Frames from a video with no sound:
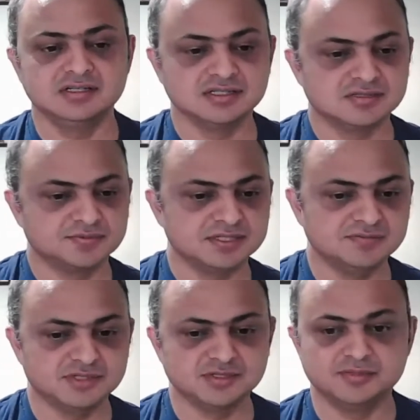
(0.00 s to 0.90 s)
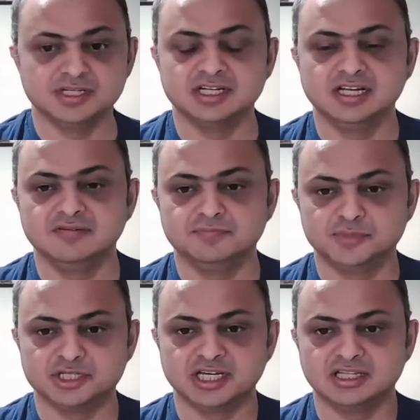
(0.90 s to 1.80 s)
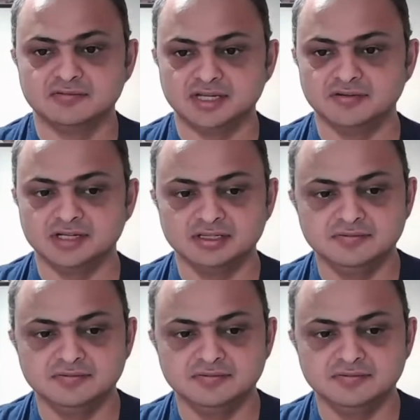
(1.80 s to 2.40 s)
It seems to have been really put together very well,